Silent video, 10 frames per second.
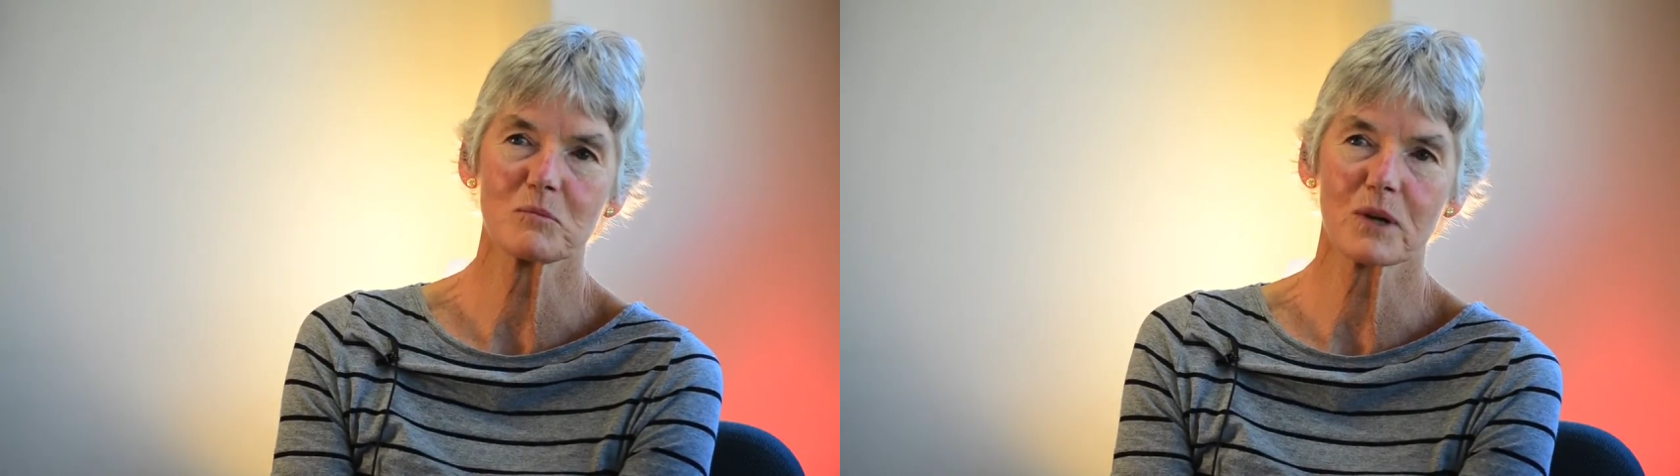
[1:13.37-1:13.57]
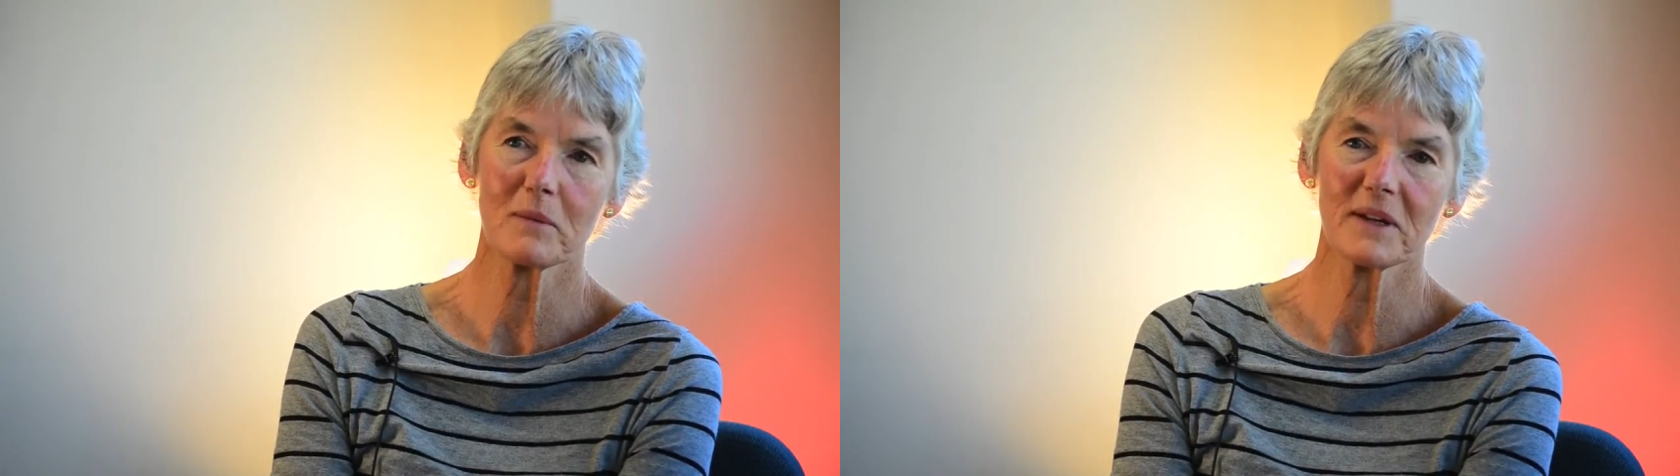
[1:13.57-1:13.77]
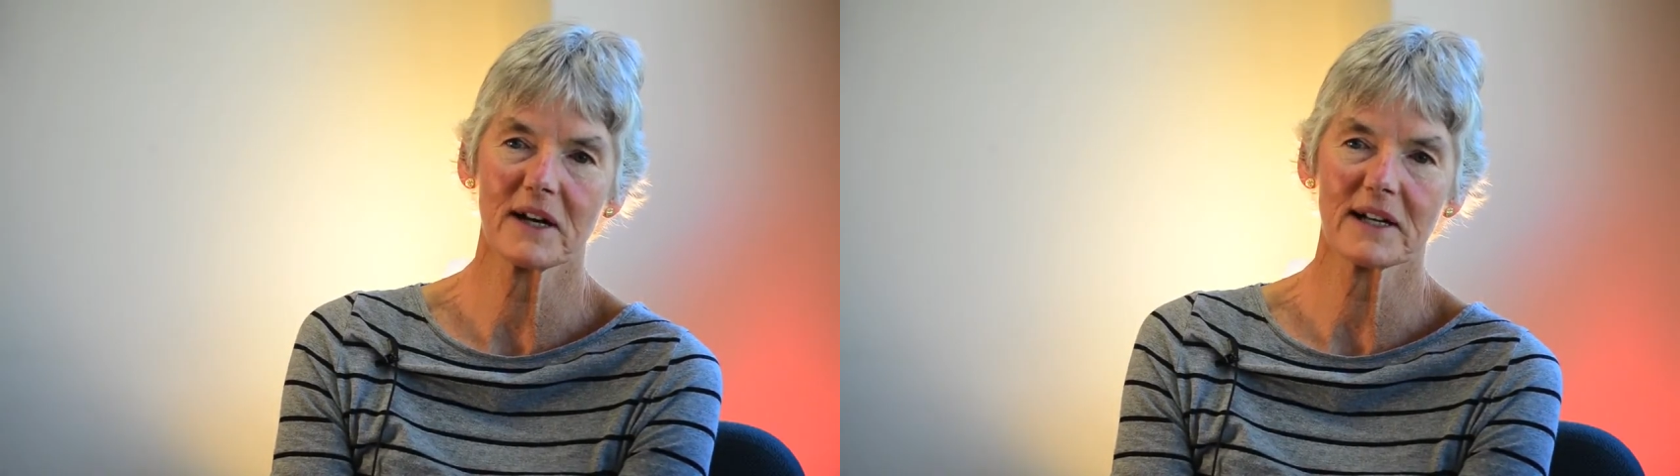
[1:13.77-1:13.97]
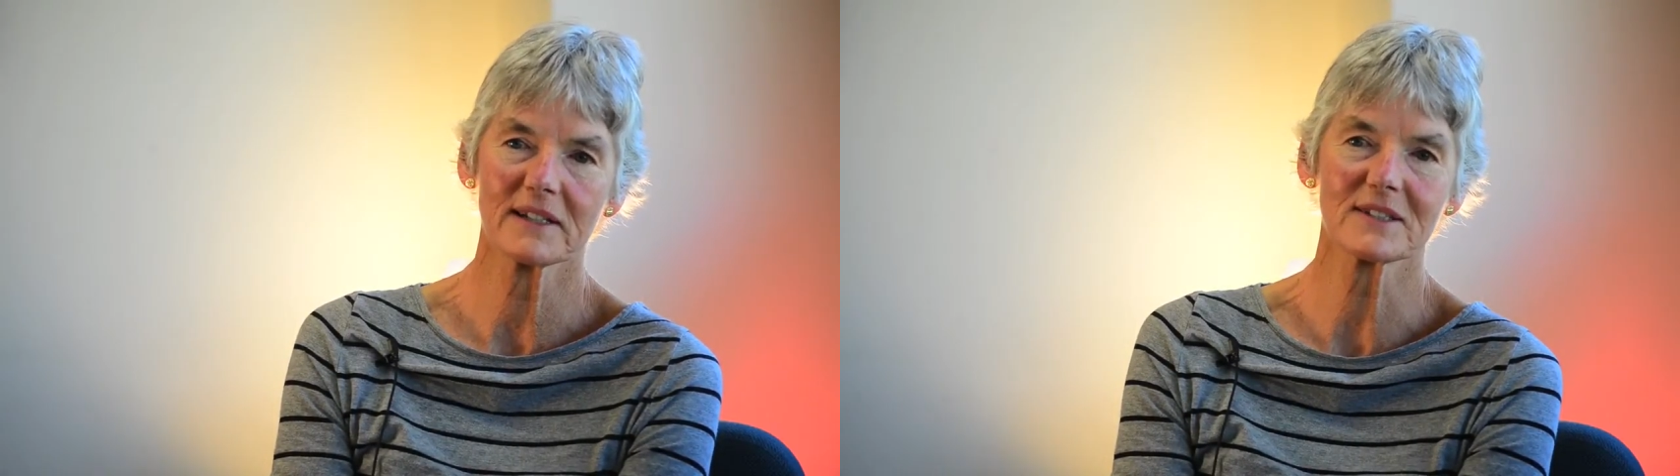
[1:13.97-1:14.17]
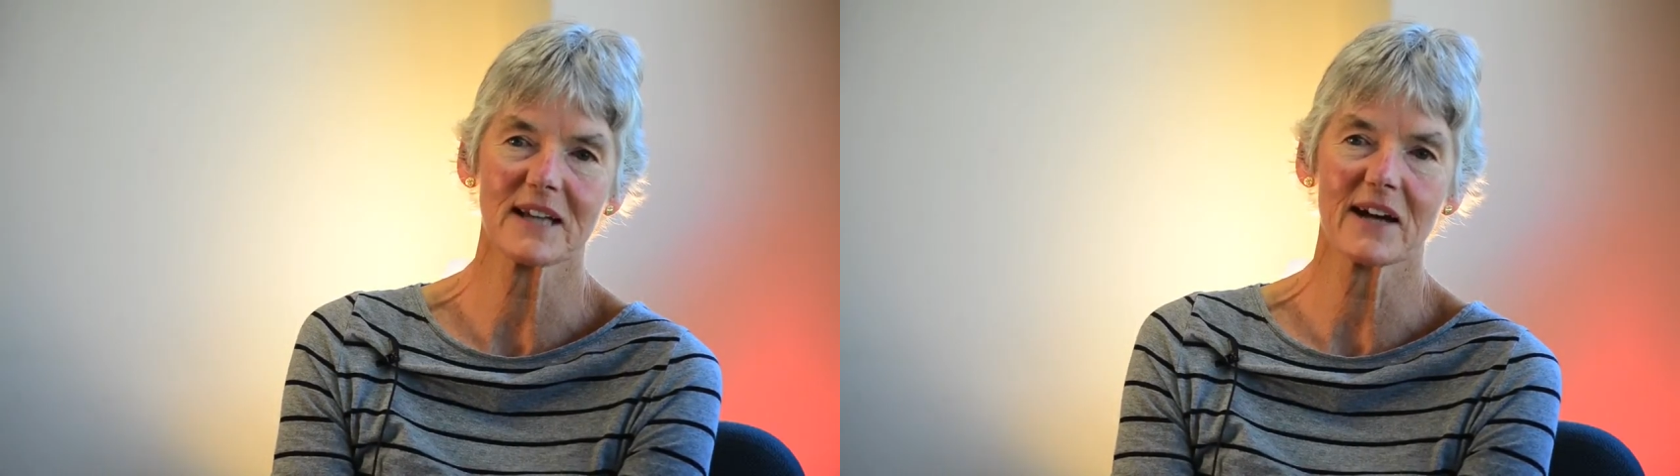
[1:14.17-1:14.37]
probably on a
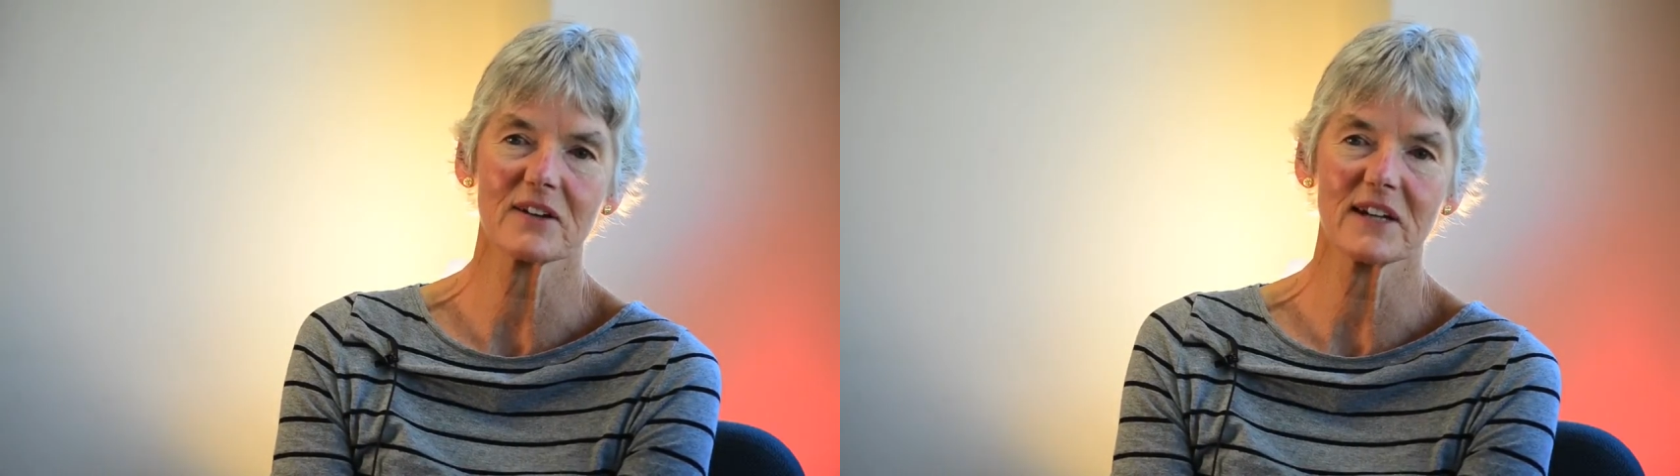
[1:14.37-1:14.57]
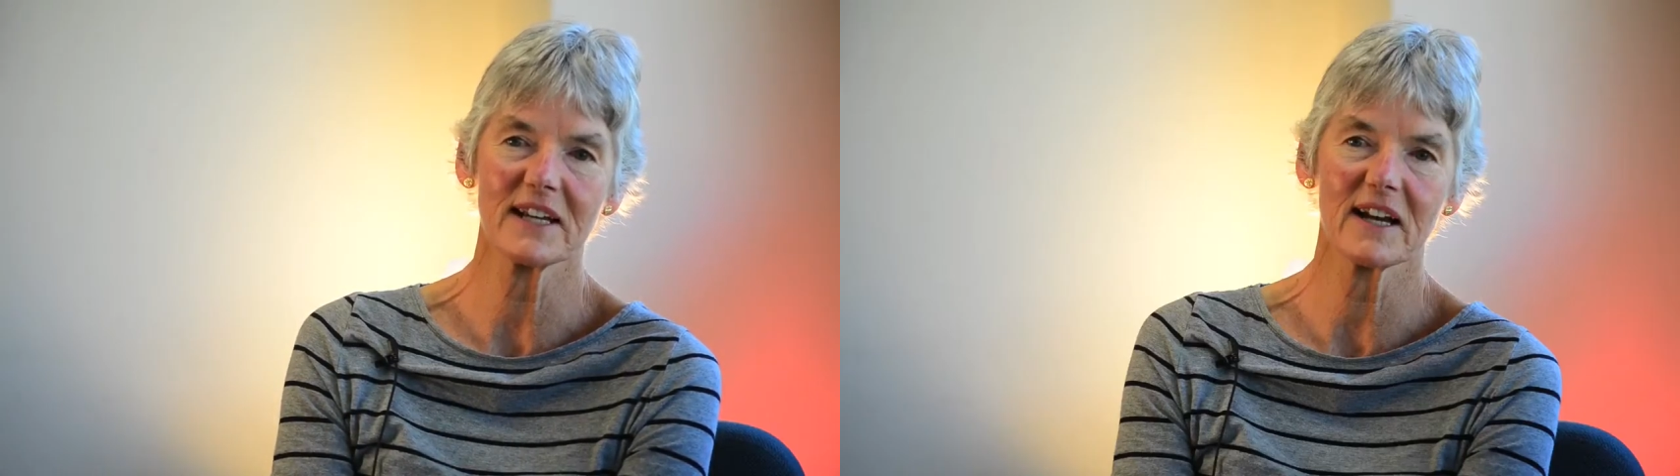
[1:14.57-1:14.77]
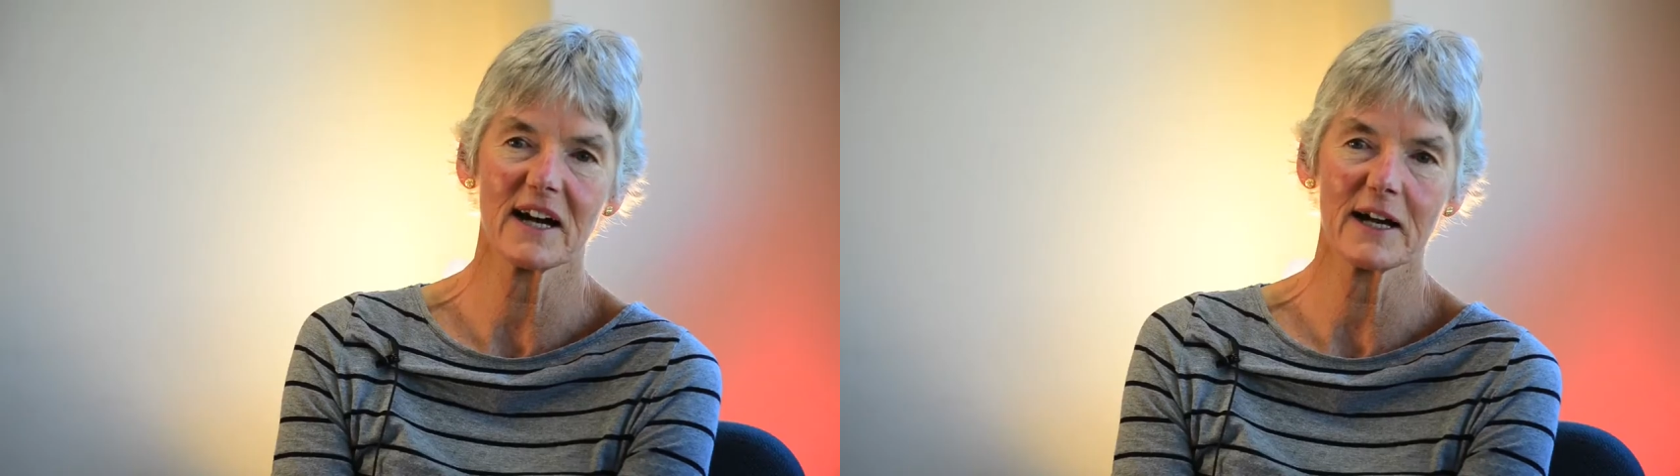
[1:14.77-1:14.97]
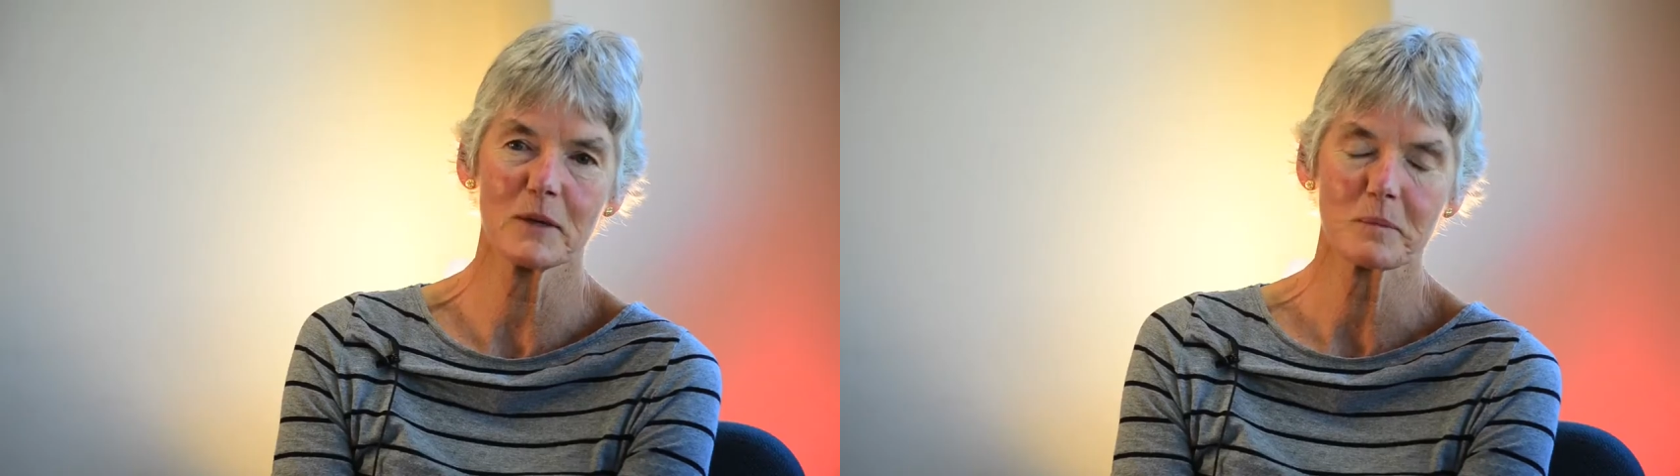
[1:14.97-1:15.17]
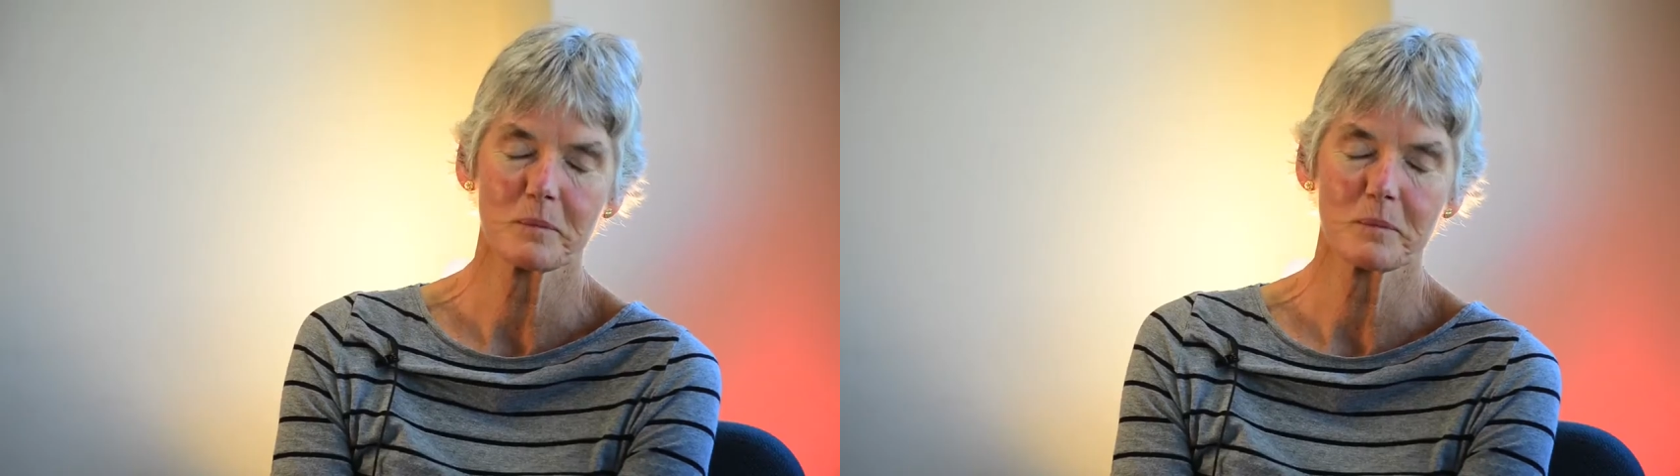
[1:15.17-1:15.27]
Saturday night